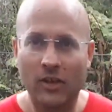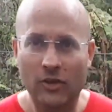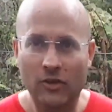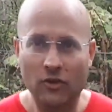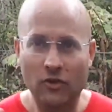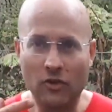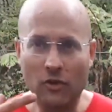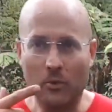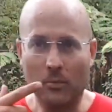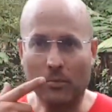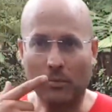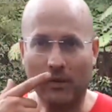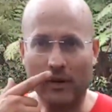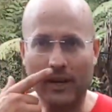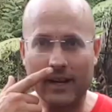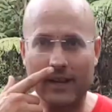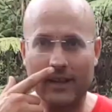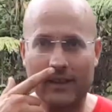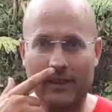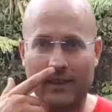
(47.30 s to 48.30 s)
Do you
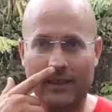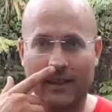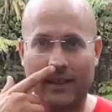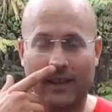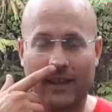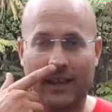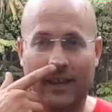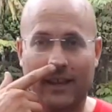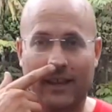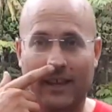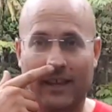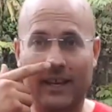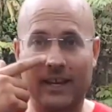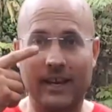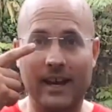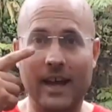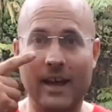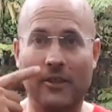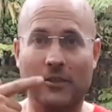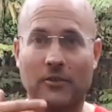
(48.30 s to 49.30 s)
breathe in
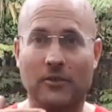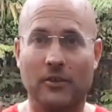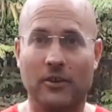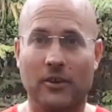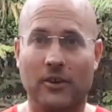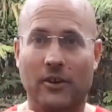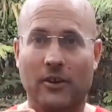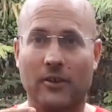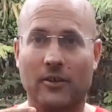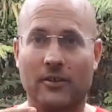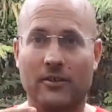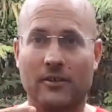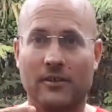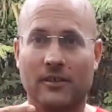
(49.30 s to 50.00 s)
and out through your nose,